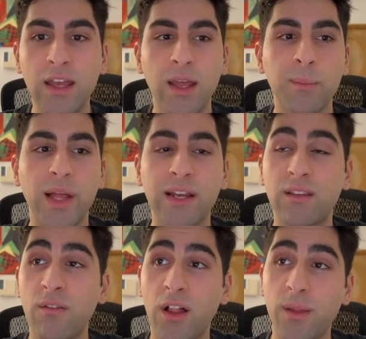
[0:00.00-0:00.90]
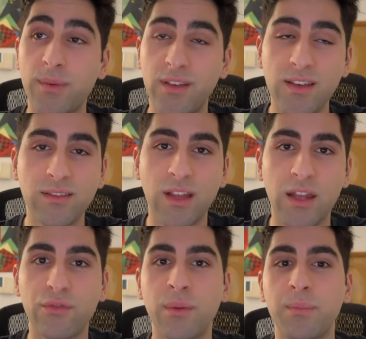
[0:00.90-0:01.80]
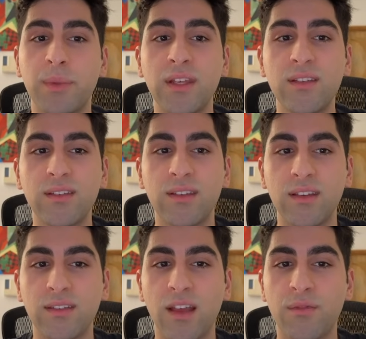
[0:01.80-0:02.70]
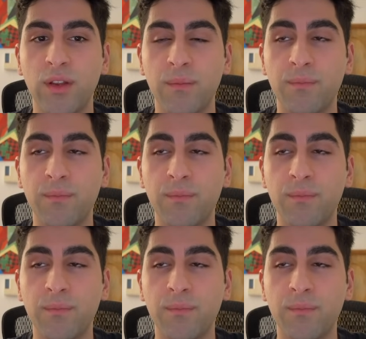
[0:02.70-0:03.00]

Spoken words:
and black develops his knight from b to d7.